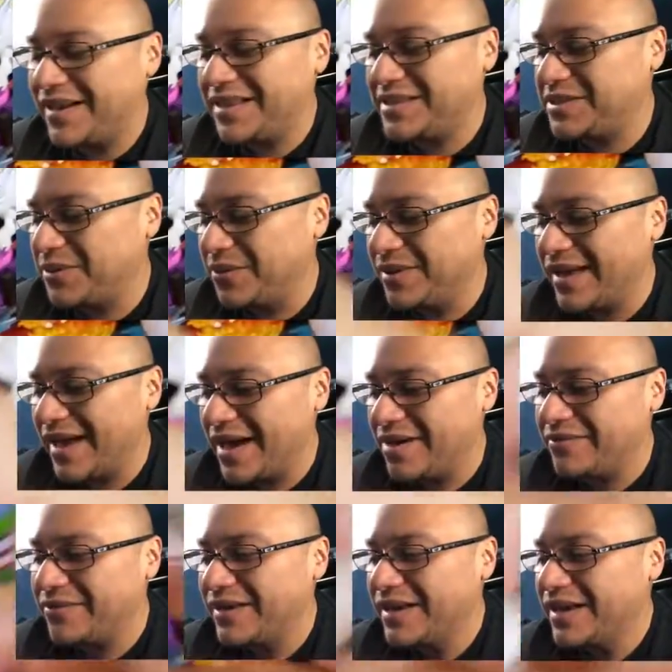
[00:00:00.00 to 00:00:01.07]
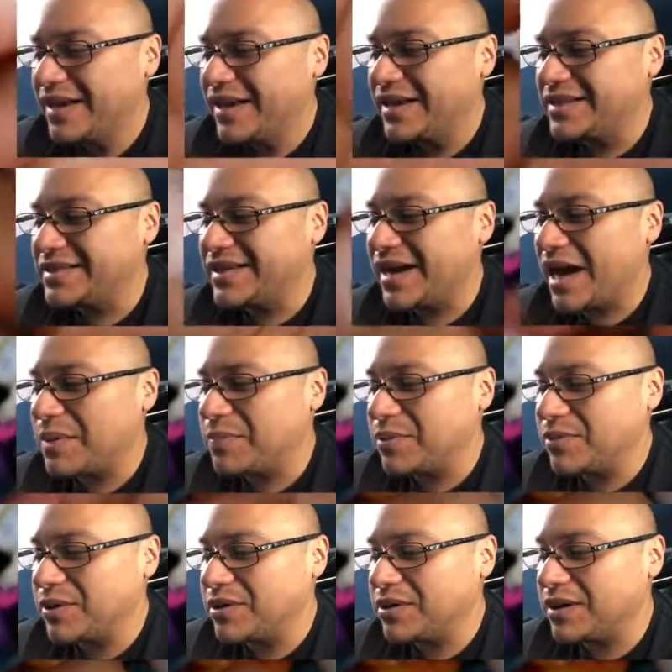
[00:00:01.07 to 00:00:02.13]
but I don't have the Hyper
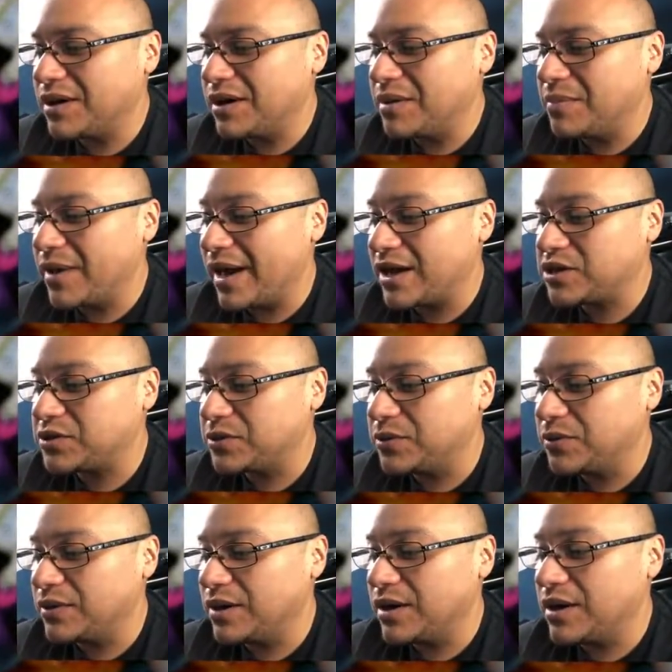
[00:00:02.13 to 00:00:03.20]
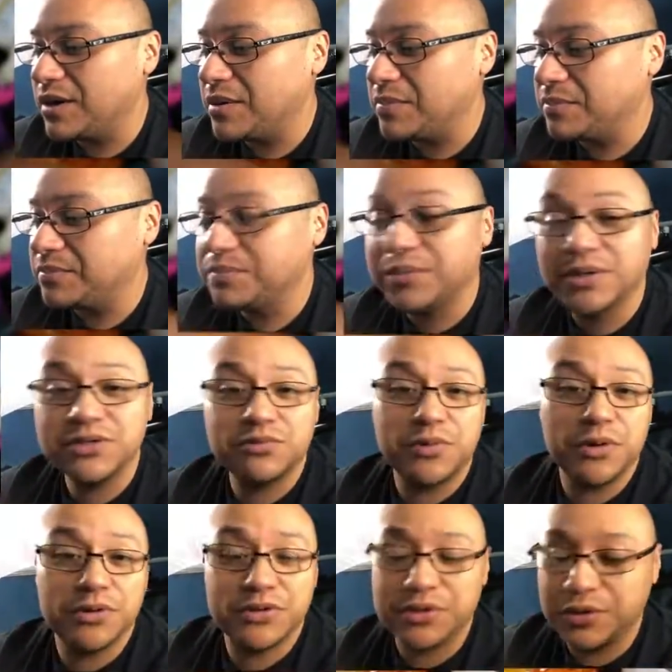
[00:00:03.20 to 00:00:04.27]
Rare um, actual um,
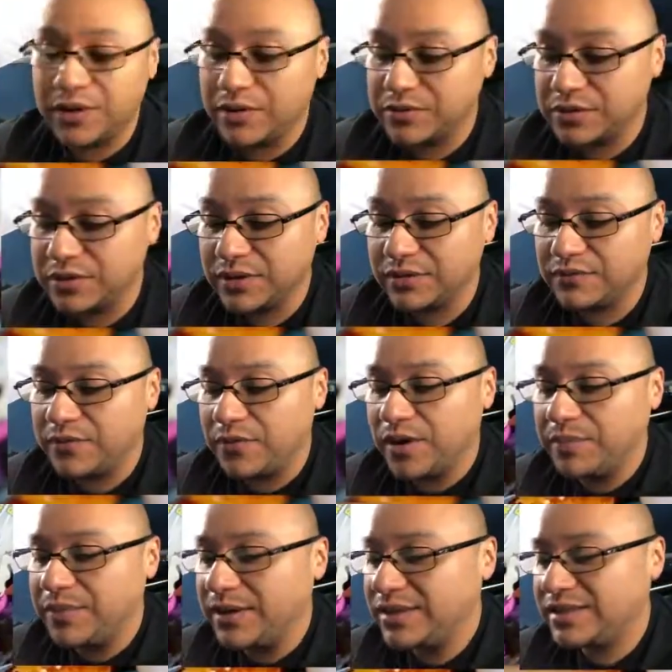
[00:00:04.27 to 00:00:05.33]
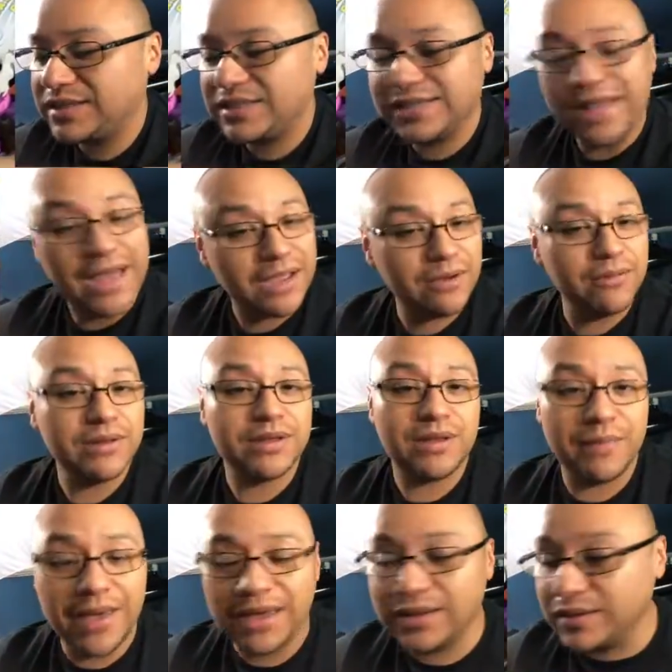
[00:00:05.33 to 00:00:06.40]
Buzzwole, so I was looking for it, but it's not going to
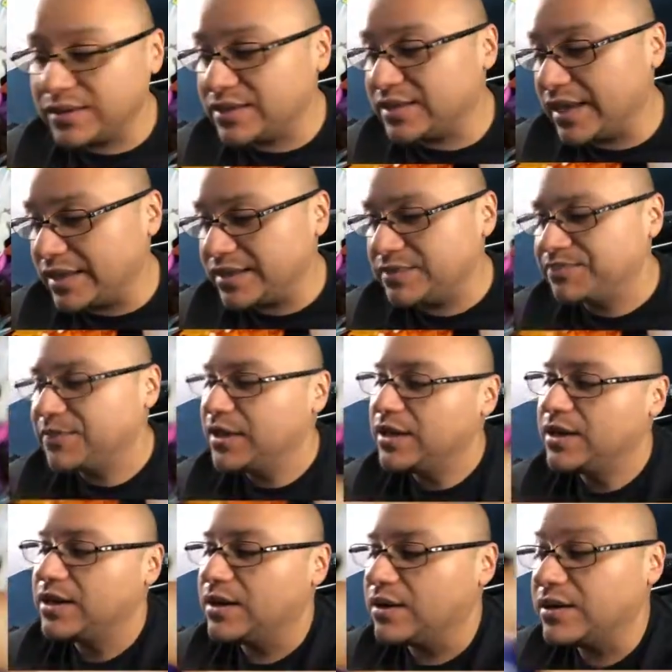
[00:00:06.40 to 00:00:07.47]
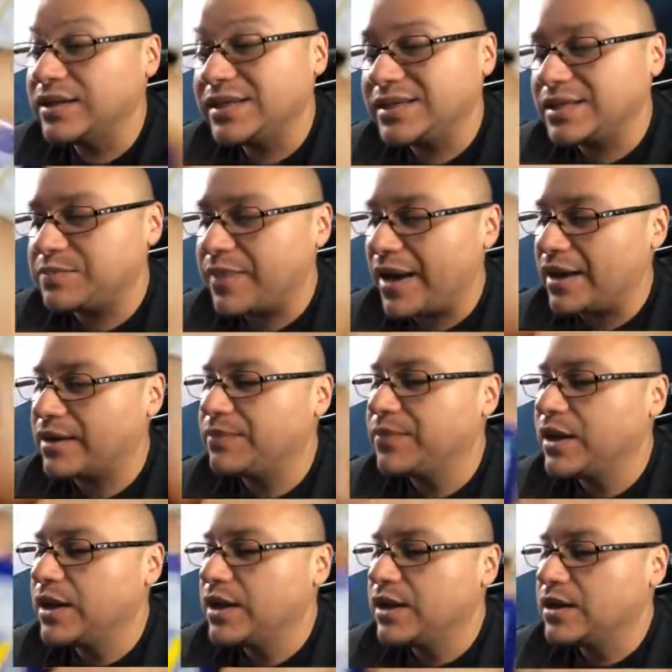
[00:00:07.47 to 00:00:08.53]
come out of this set. Or at least this pack.
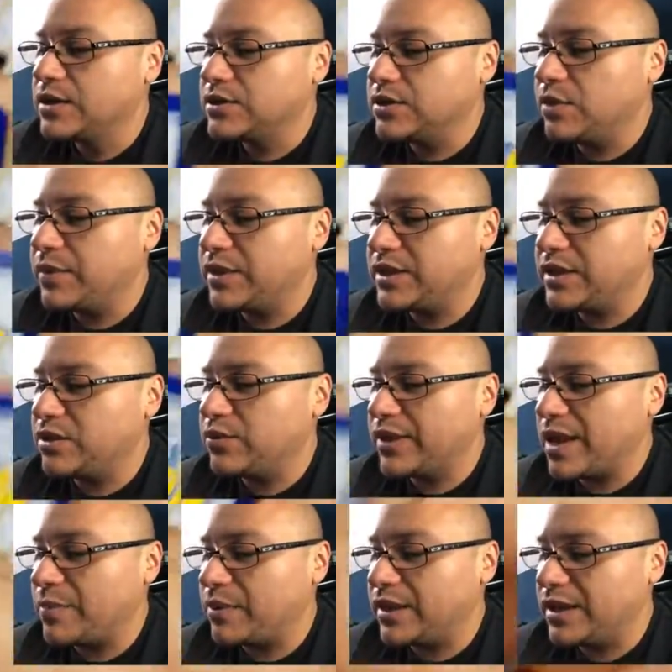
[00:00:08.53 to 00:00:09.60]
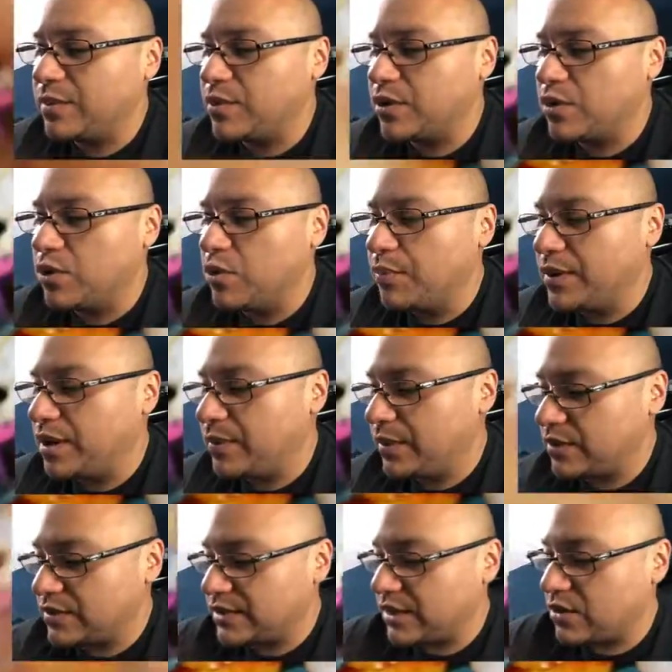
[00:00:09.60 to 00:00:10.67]
It's no big deal. We got plenty more to open up.
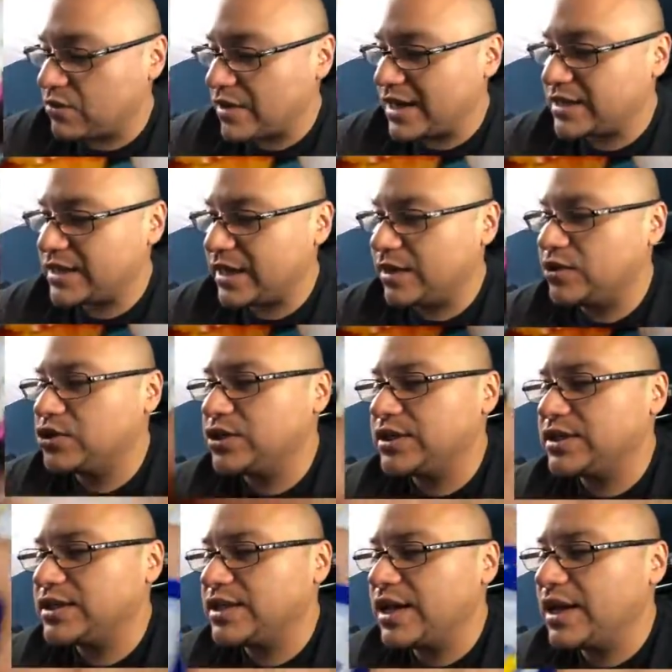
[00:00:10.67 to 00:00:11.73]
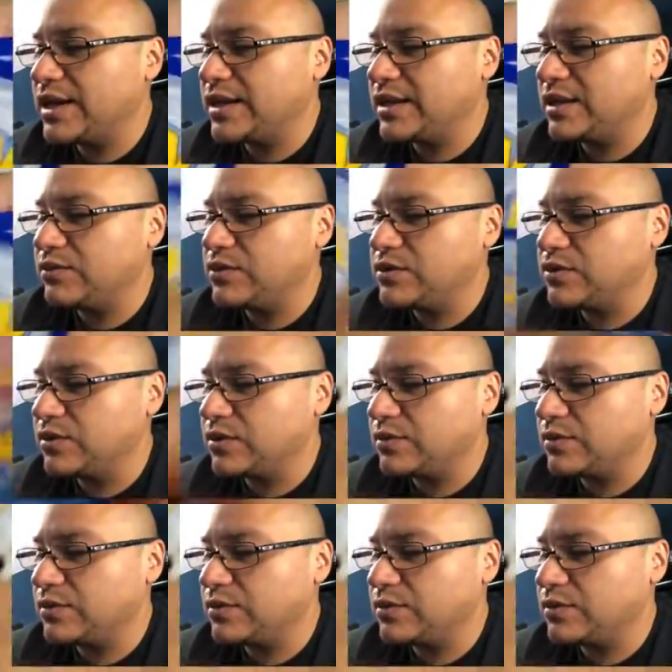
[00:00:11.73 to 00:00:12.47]
Here's a grass energy aside, and then we'll do